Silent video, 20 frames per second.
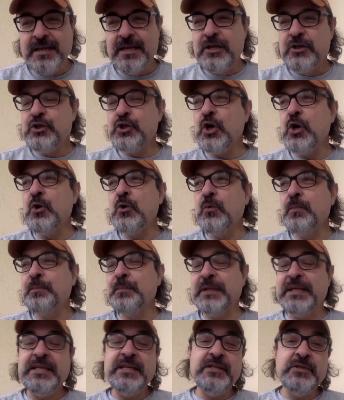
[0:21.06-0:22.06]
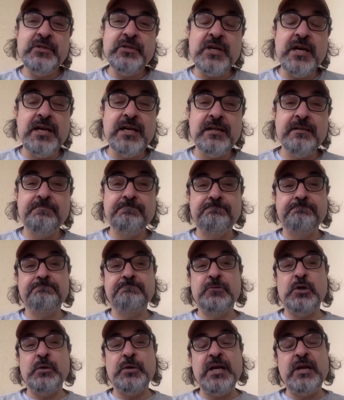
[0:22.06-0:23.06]
So please
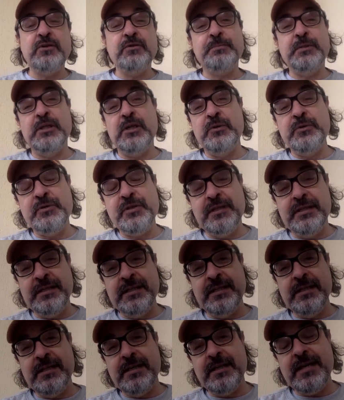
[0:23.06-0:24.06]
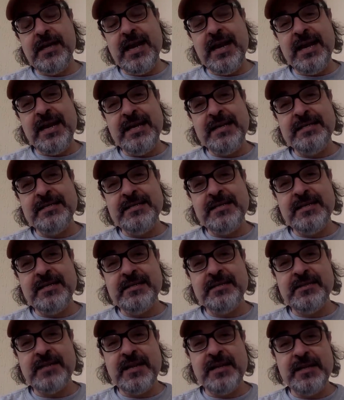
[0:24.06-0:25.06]
go down below to the link and
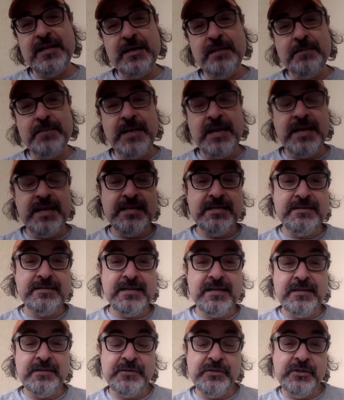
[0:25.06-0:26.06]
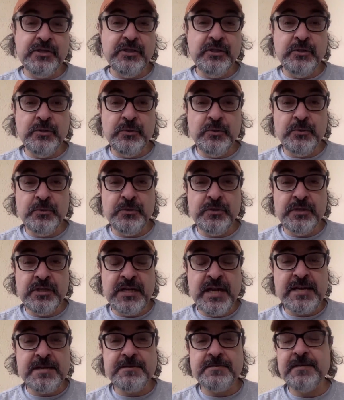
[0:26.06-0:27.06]
sign up, and I'll see you
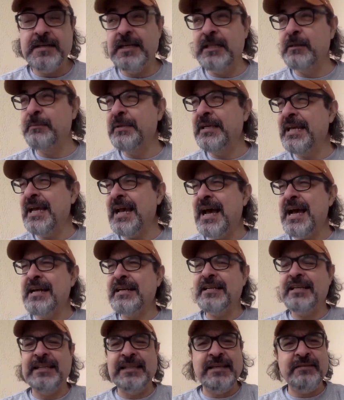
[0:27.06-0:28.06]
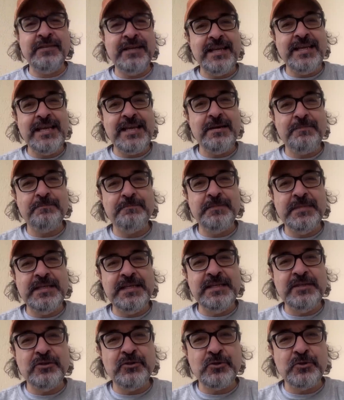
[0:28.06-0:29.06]
tonight. It'll be at 11 a.m.
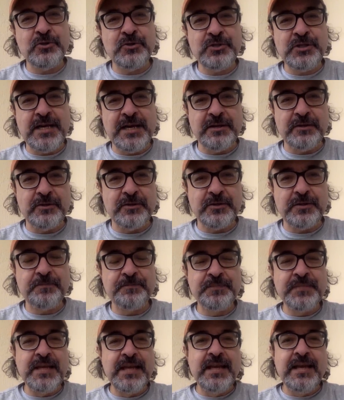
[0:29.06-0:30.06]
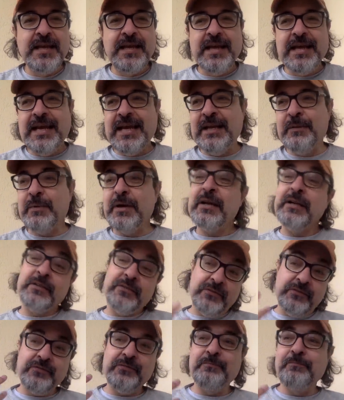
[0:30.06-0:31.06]
Eastern Standard. Anyway,
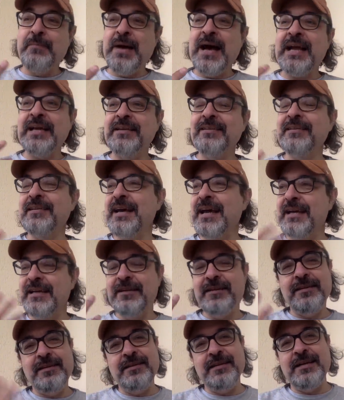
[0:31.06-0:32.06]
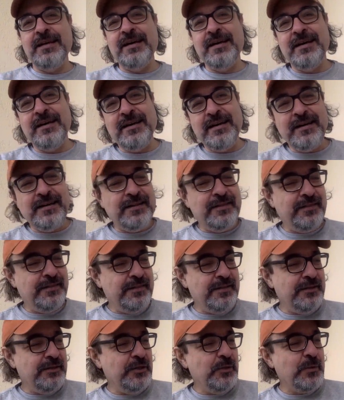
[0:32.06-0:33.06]
it's my tonight,
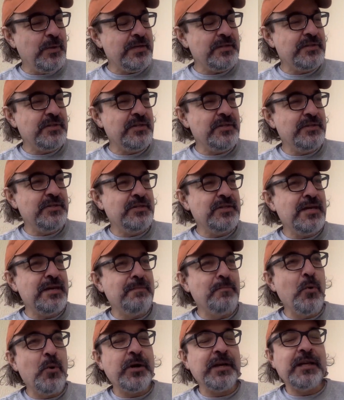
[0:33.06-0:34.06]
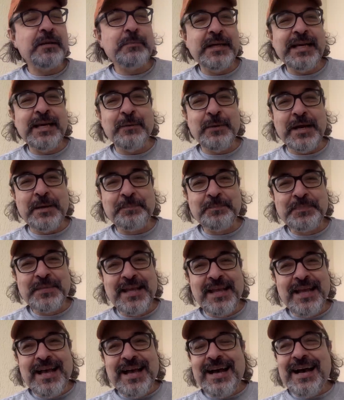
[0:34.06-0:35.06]
the U.S.'s morning. But anyway,
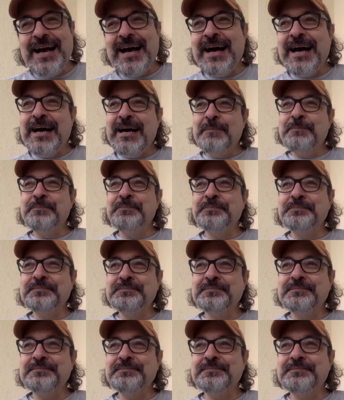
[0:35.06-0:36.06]
I'm